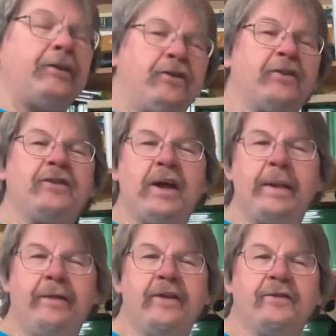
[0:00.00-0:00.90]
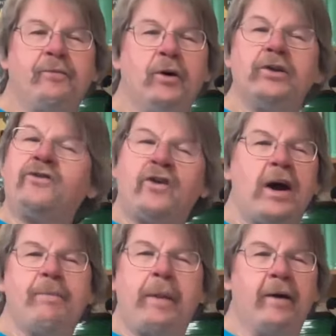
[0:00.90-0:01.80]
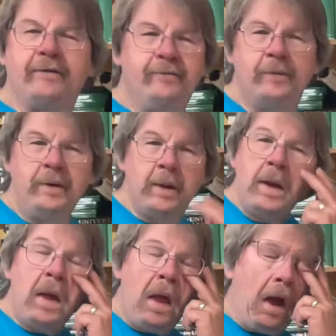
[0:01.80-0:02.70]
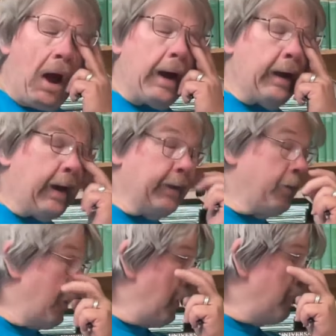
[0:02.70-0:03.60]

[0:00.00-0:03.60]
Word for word: just said at this point, chop it off. I, I don't